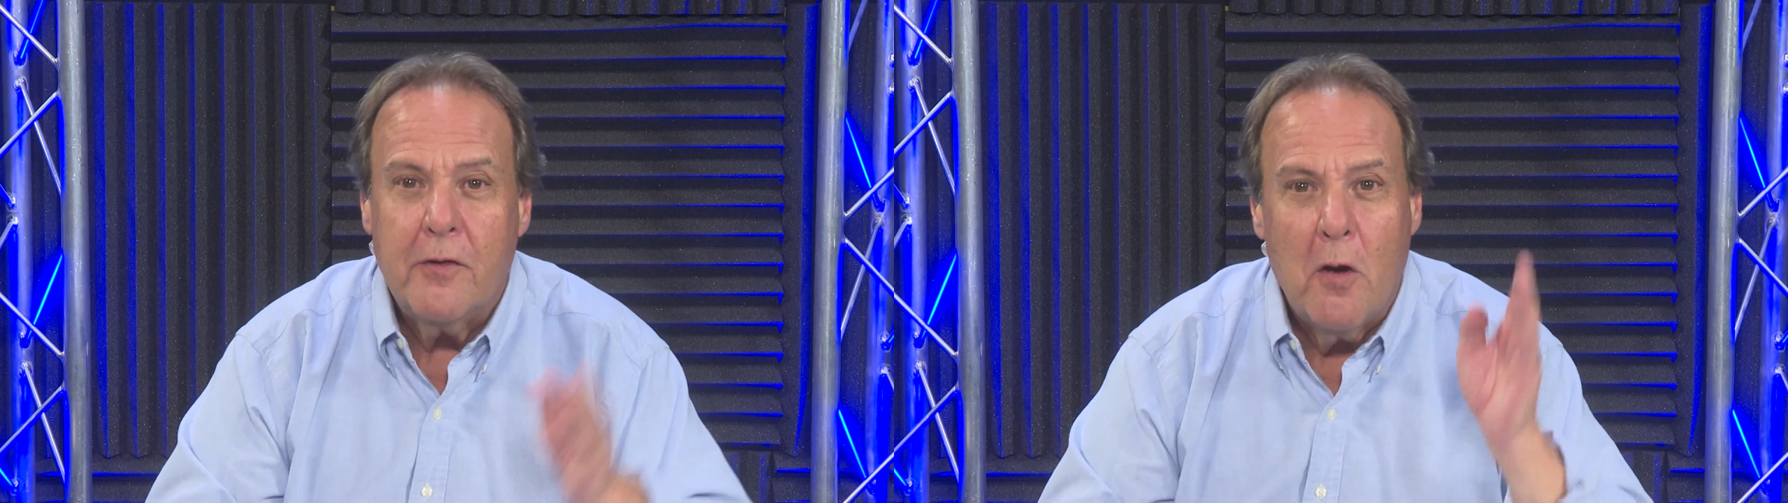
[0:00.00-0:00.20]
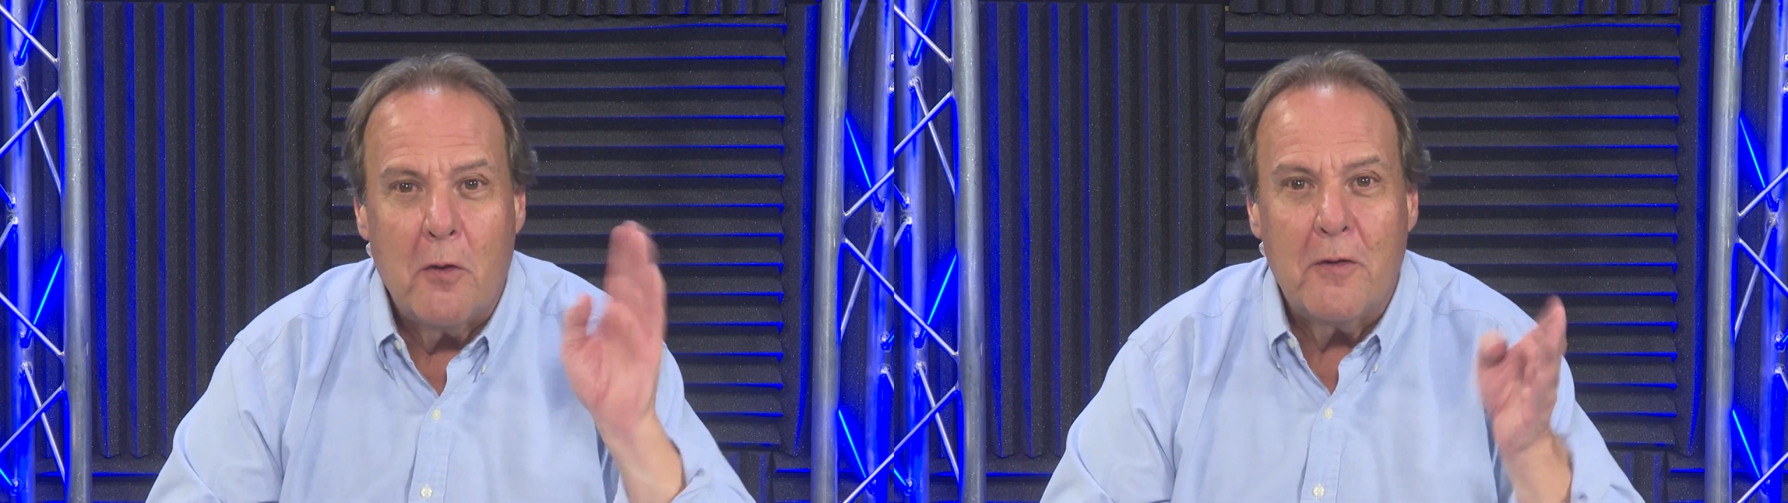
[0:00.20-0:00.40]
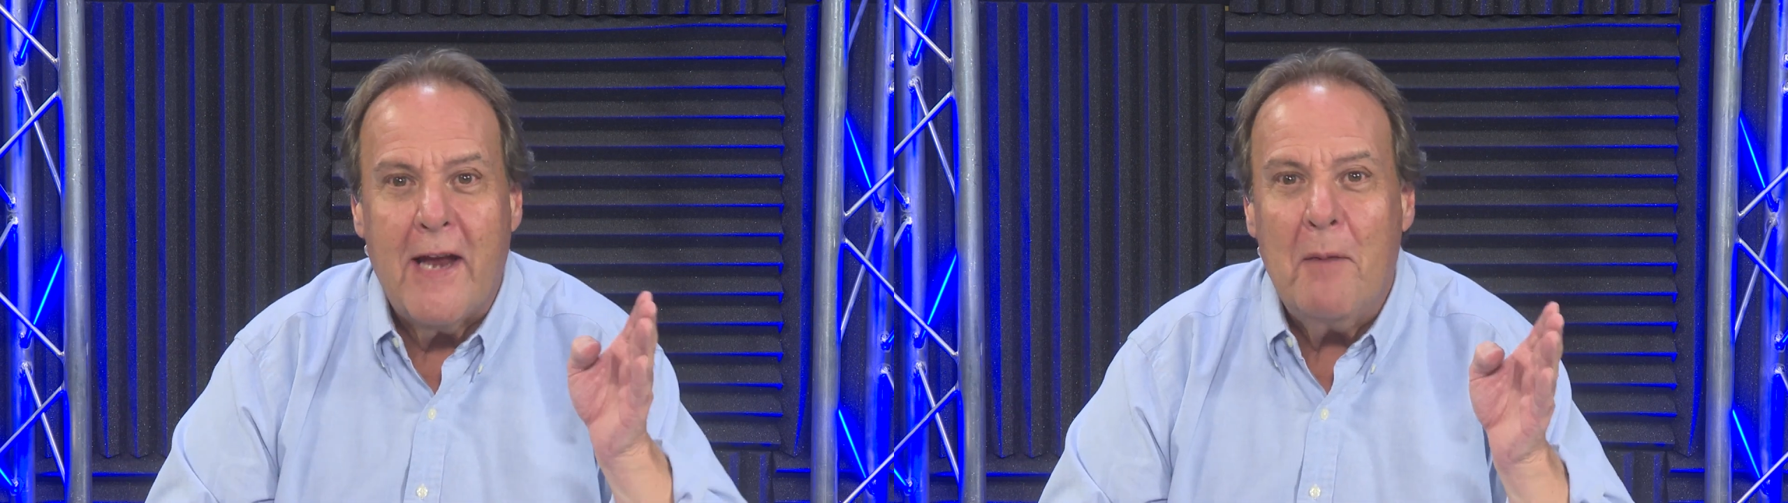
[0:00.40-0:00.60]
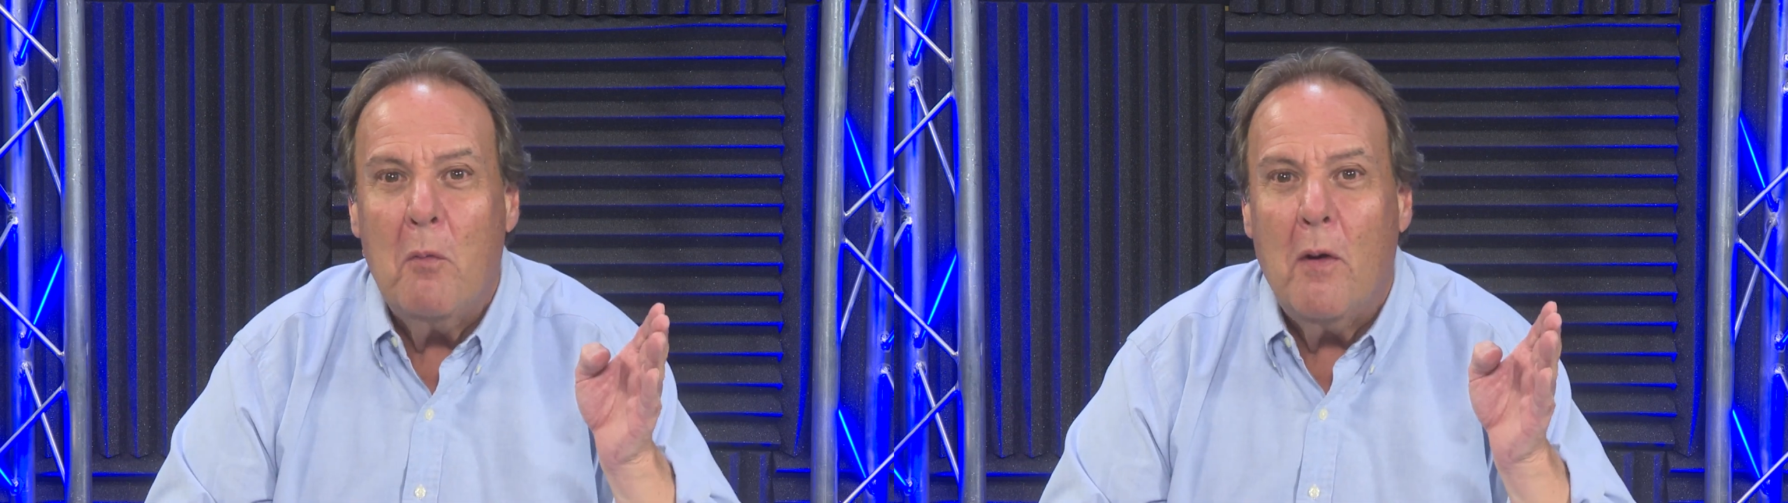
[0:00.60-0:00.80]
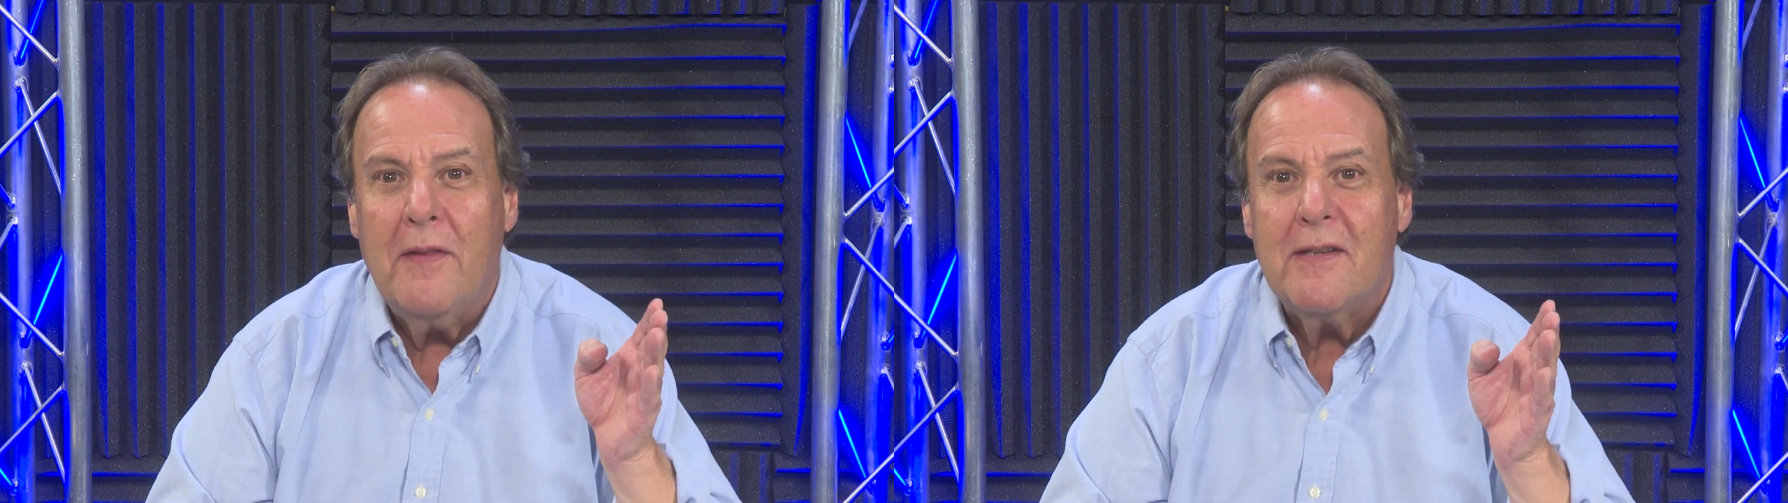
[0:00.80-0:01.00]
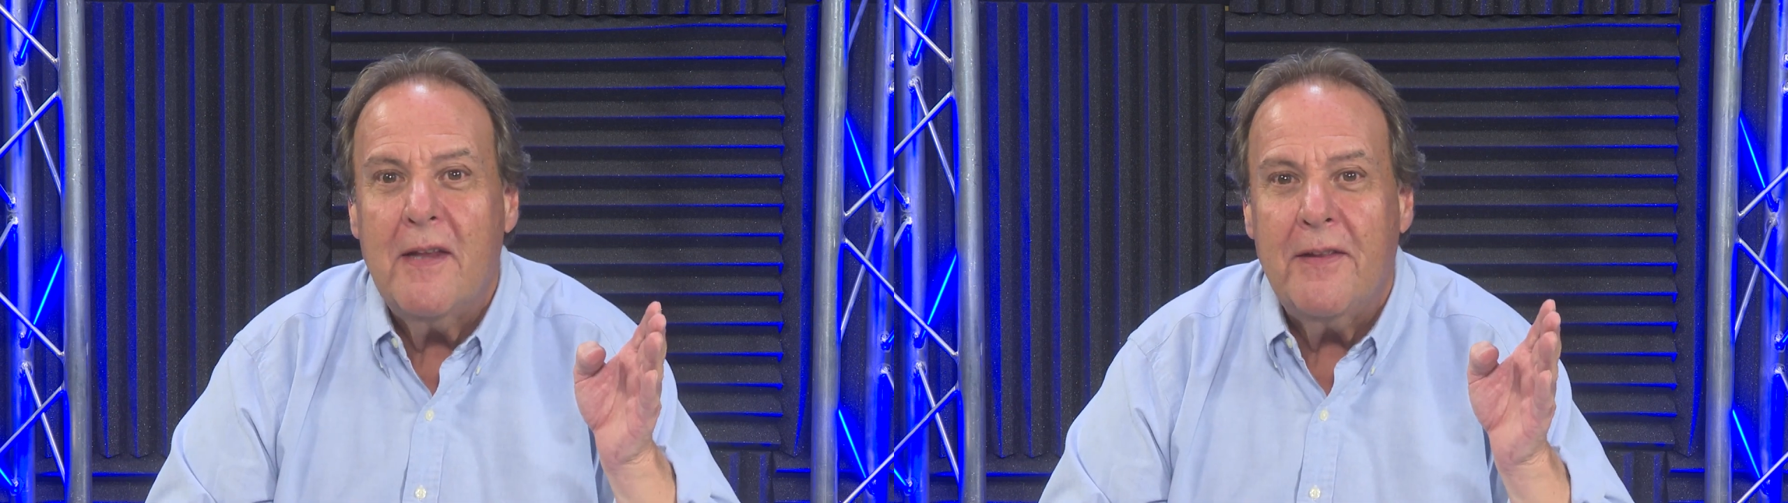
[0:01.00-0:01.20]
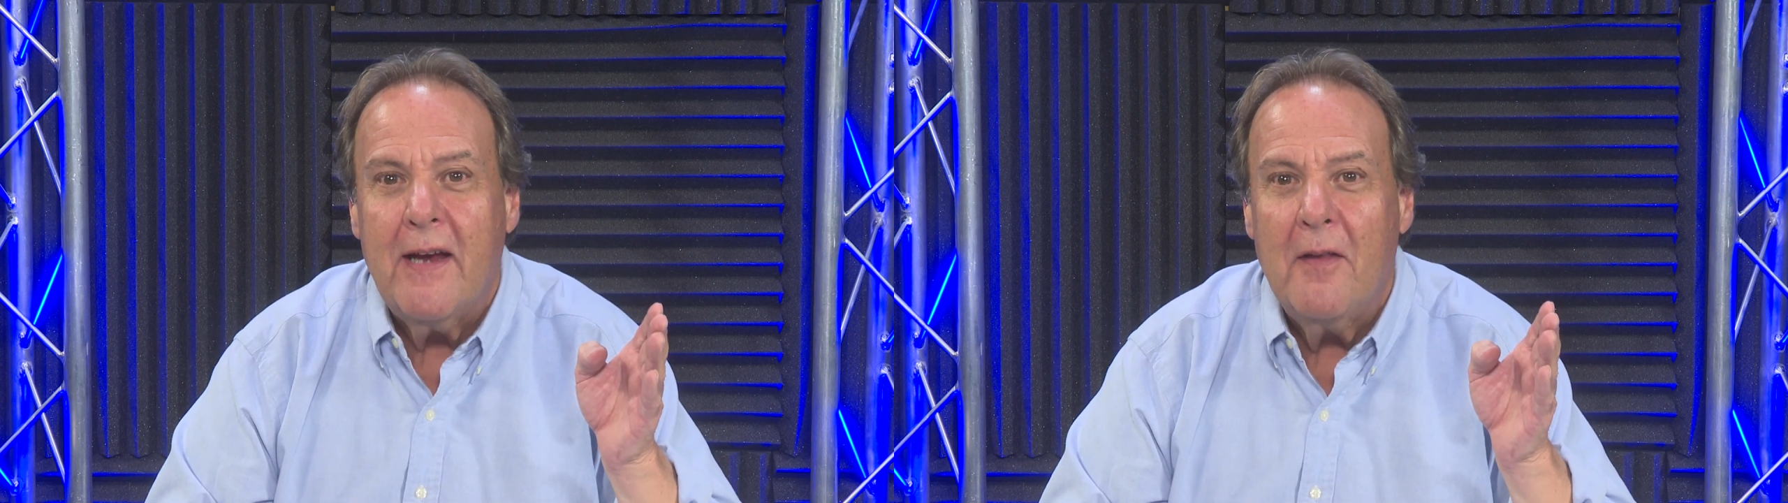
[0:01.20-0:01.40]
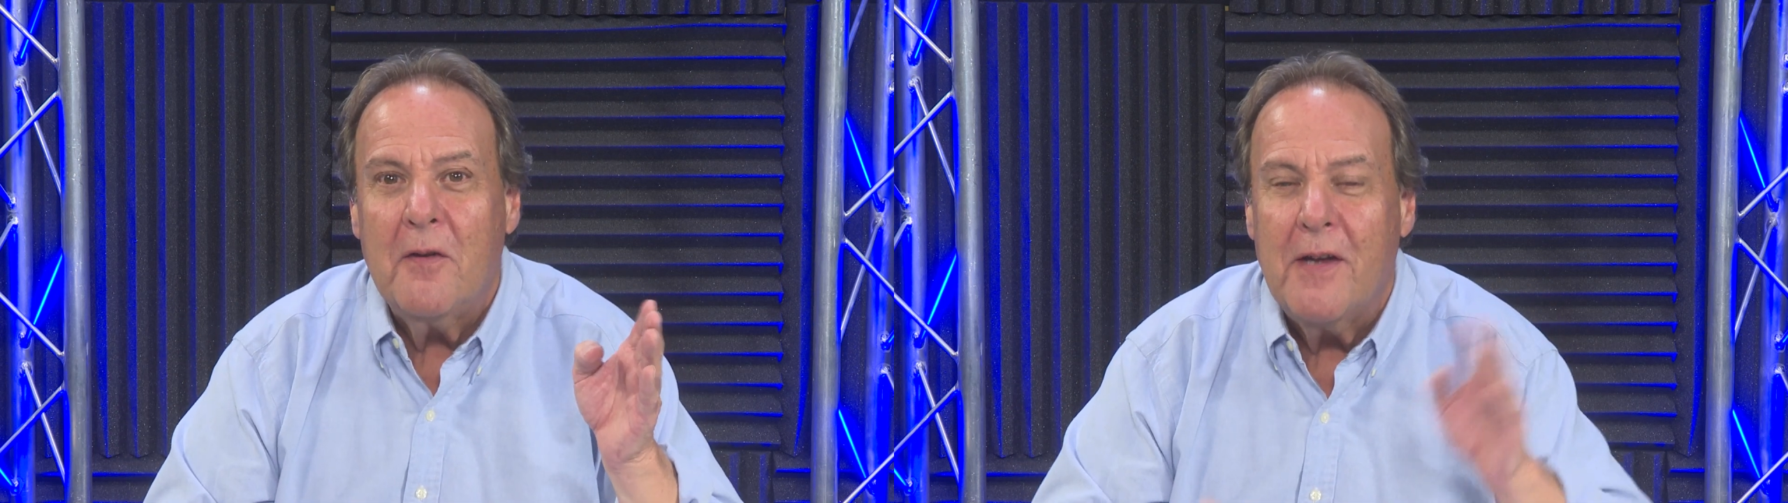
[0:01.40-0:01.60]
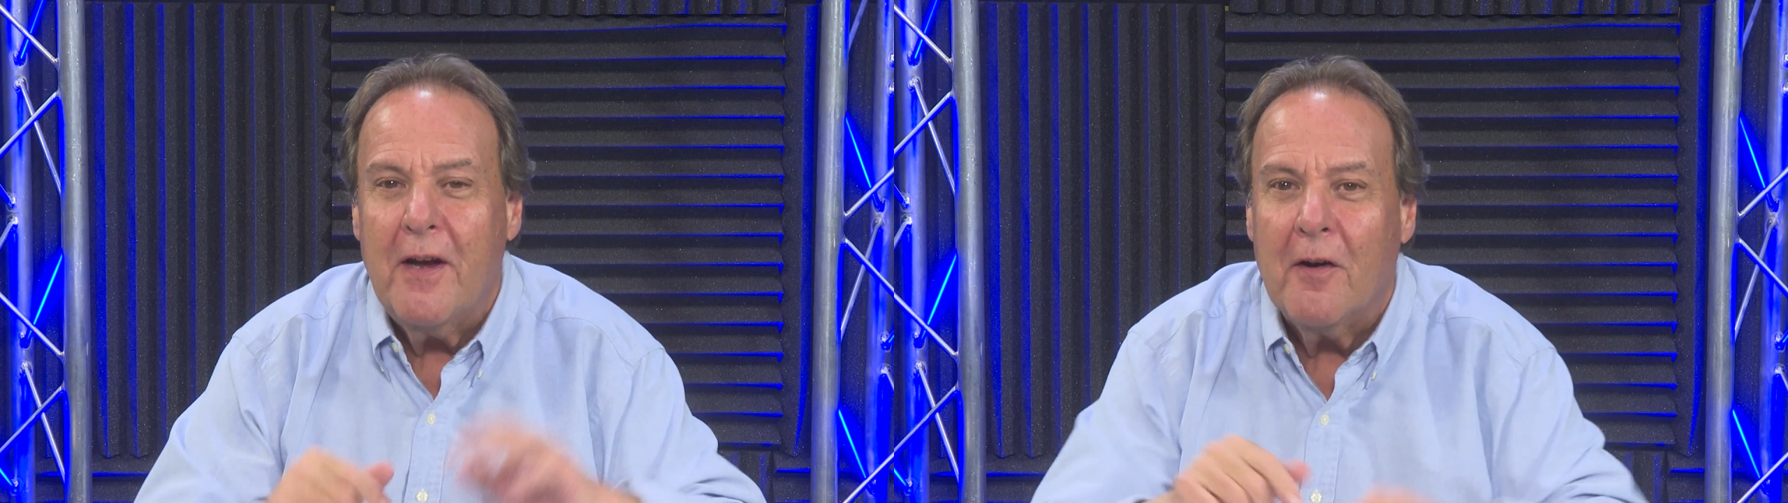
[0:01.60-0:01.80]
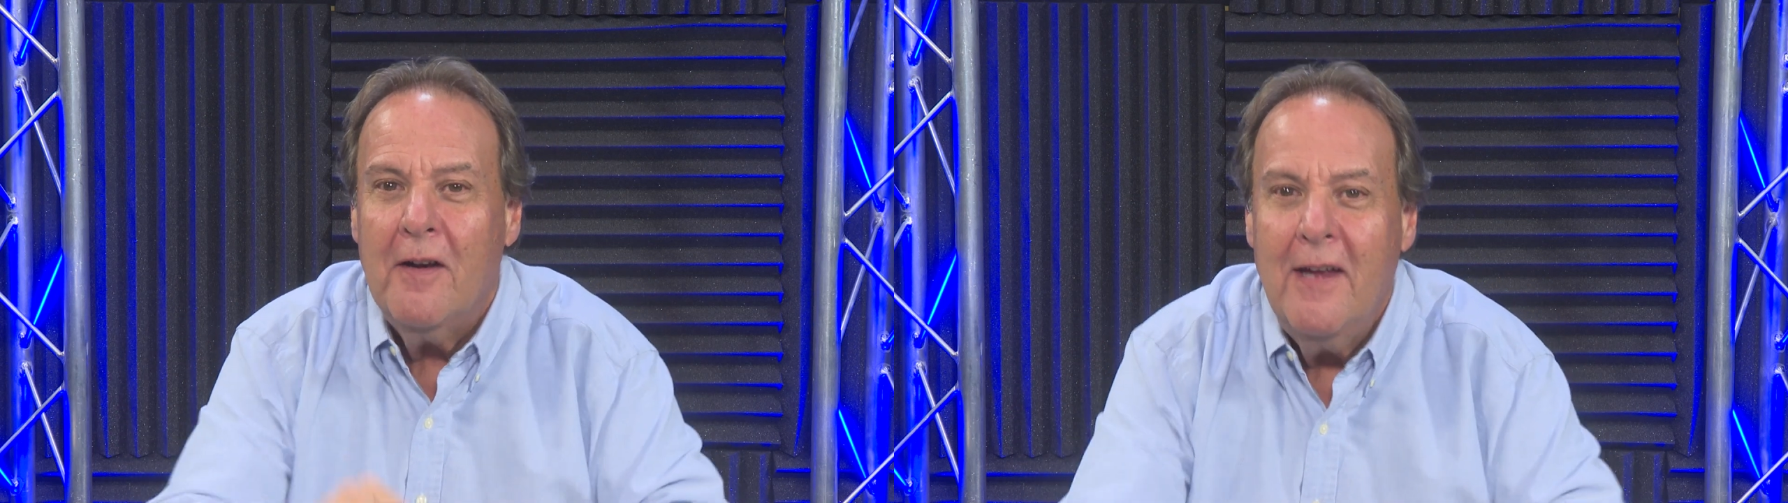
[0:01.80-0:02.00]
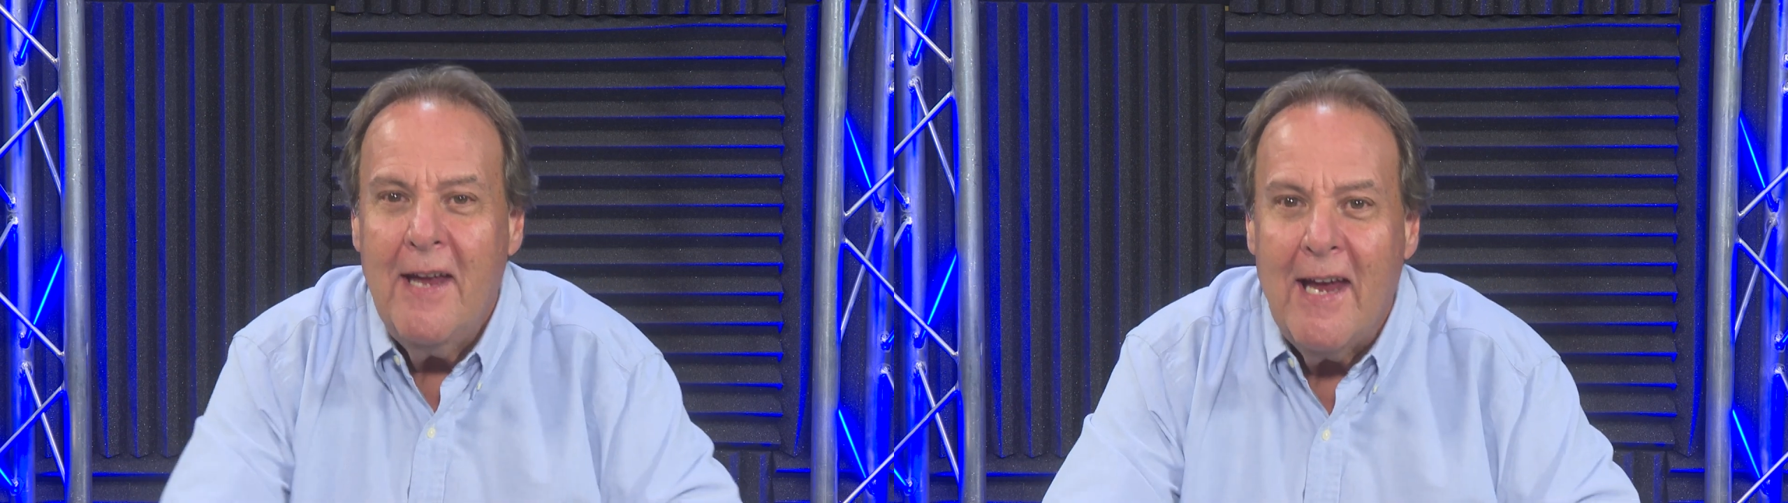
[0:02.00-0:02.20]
Notre Dame won the other year,